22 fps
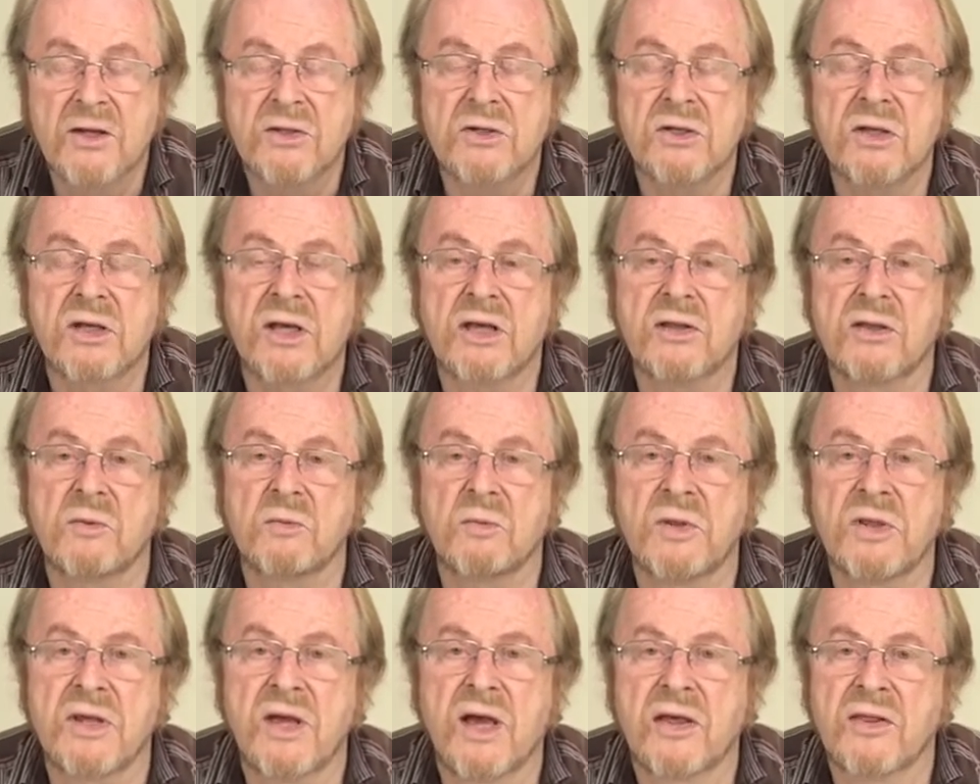together
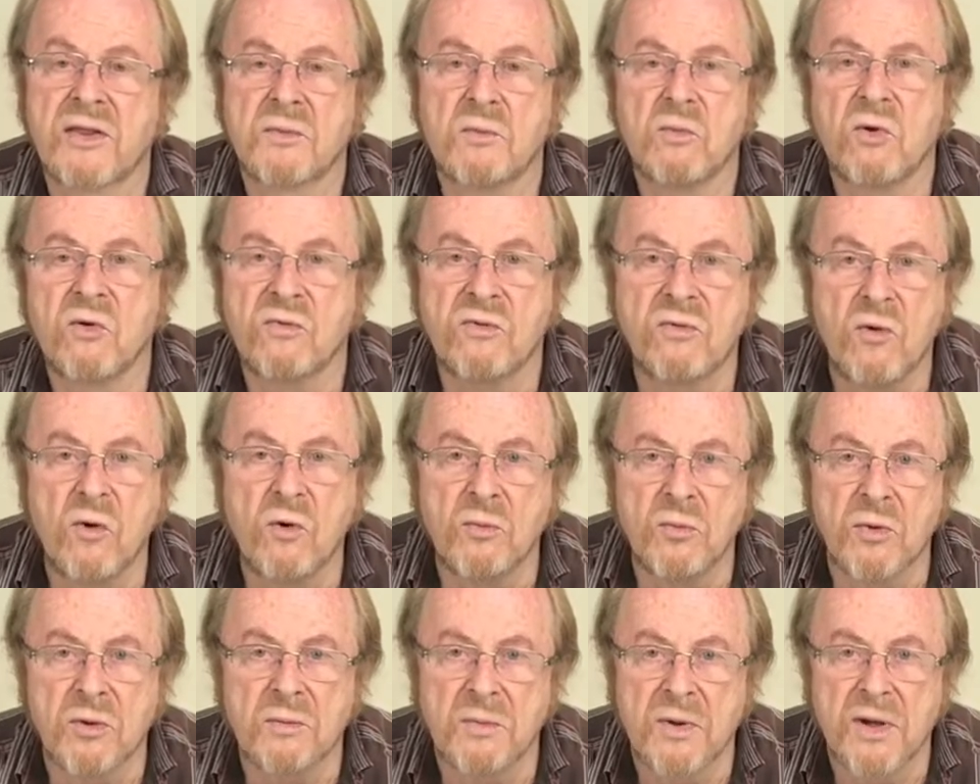with the other more
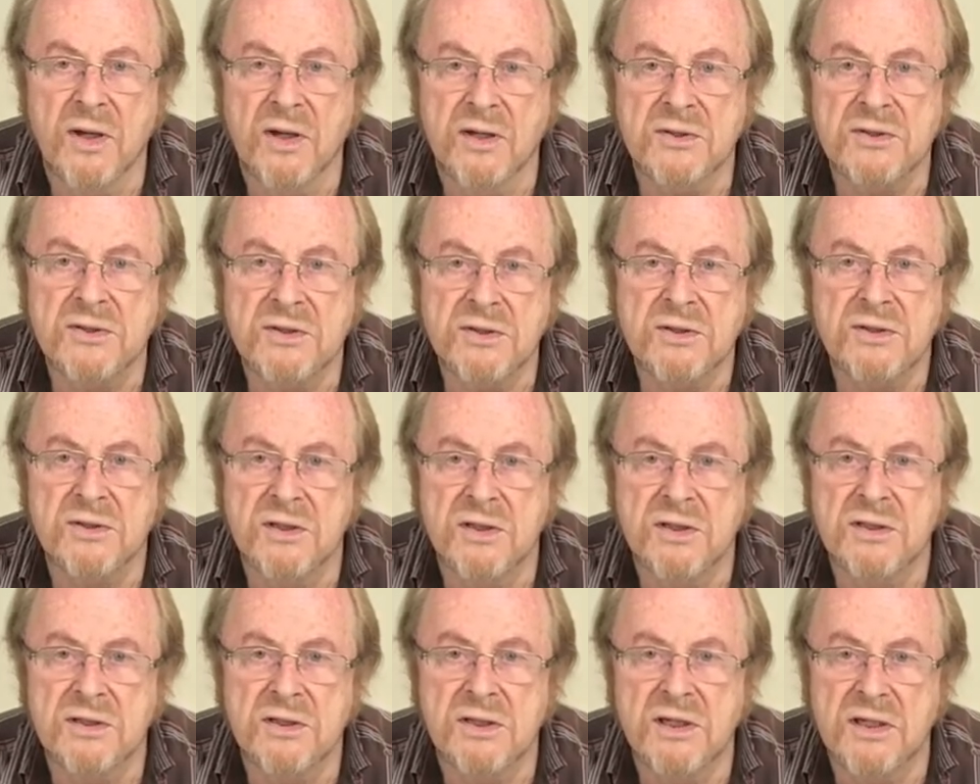formal masks
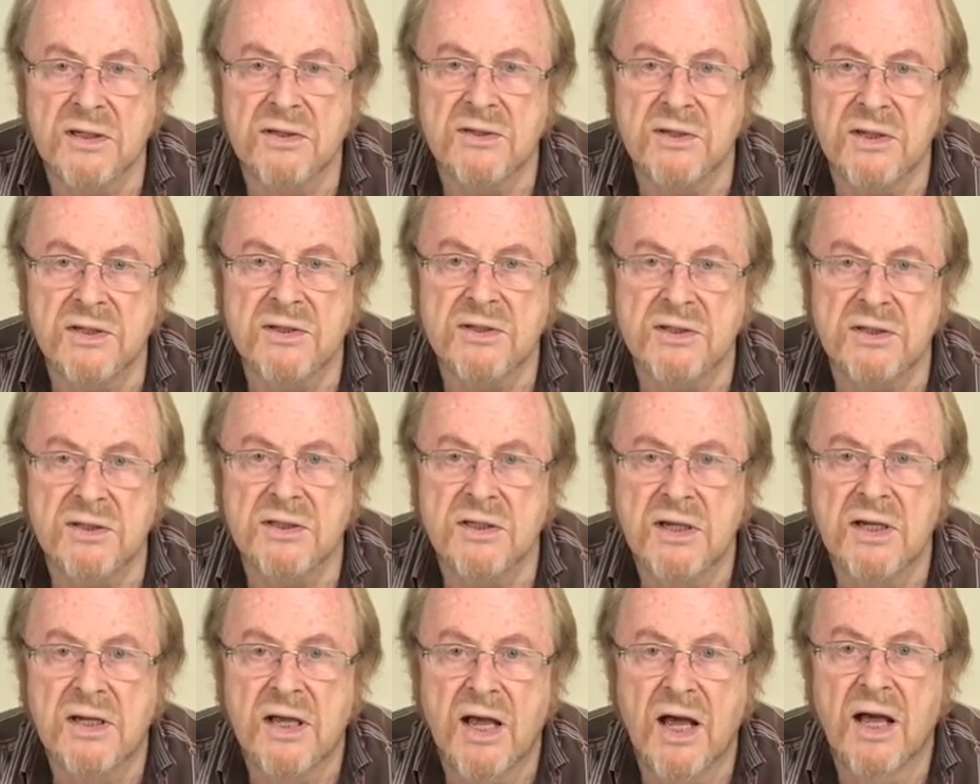that exist
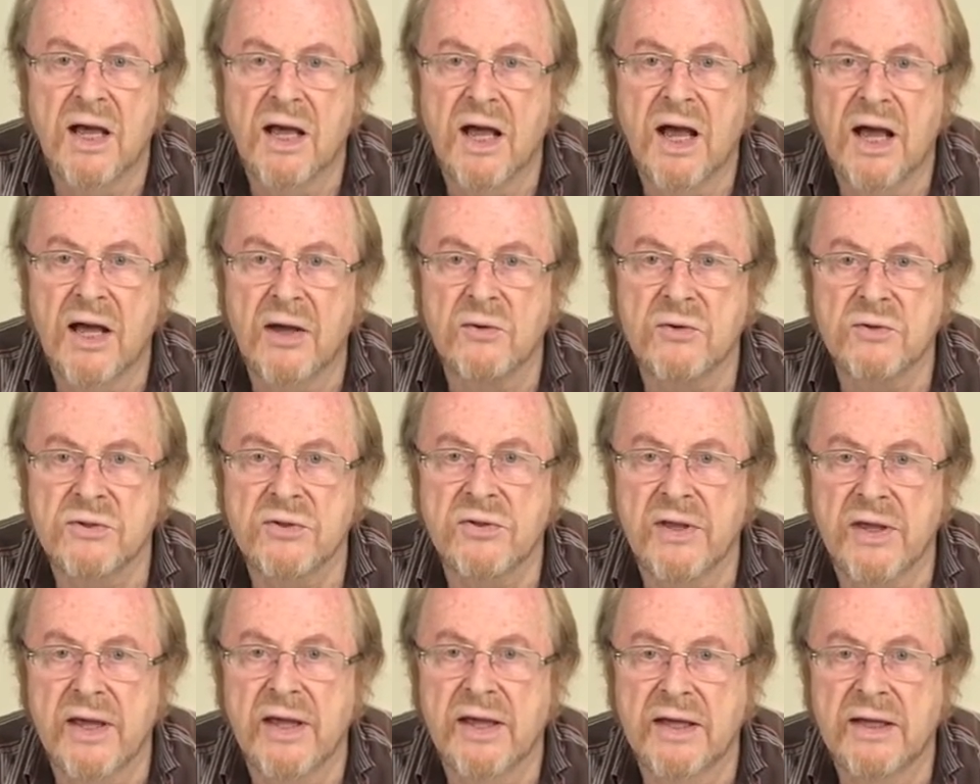out
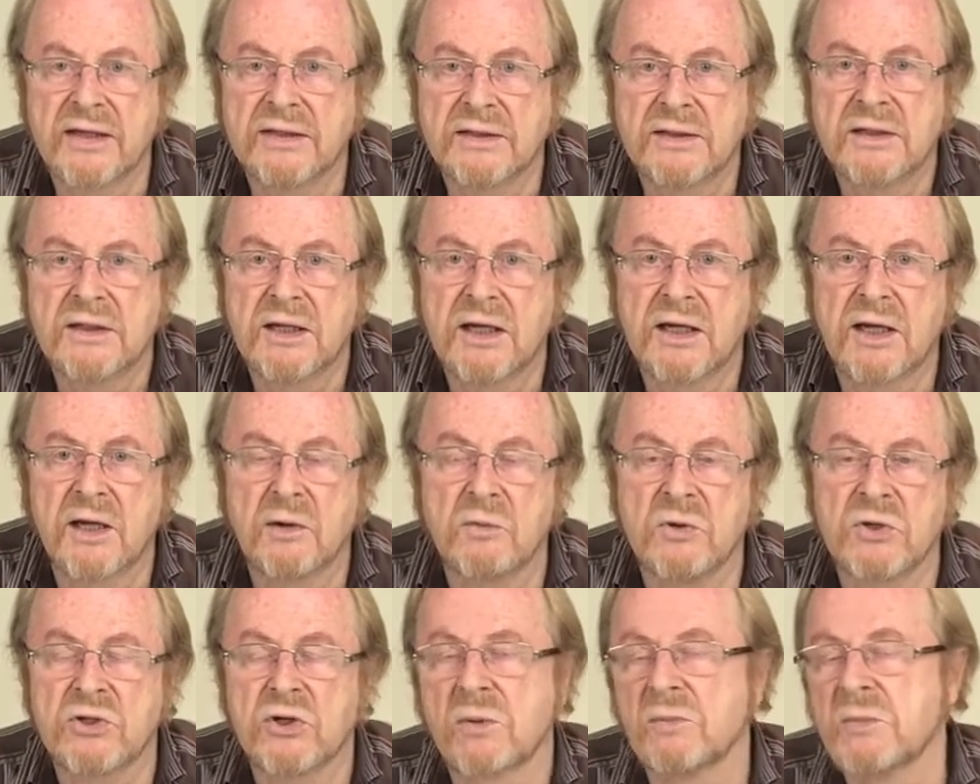there,
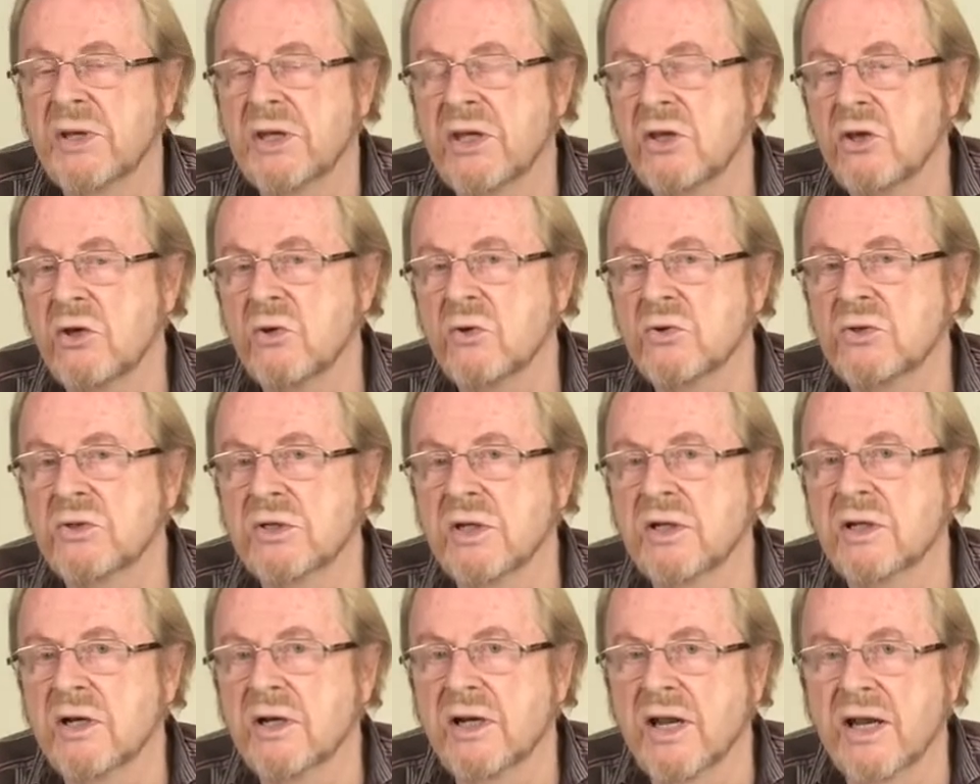which are being used
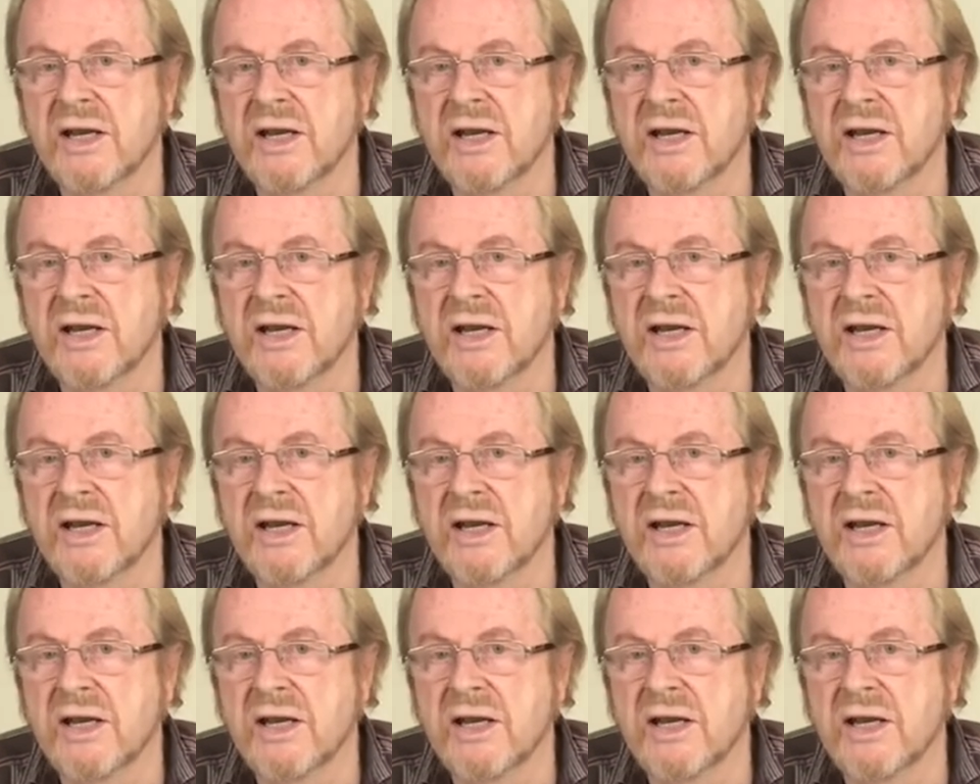in an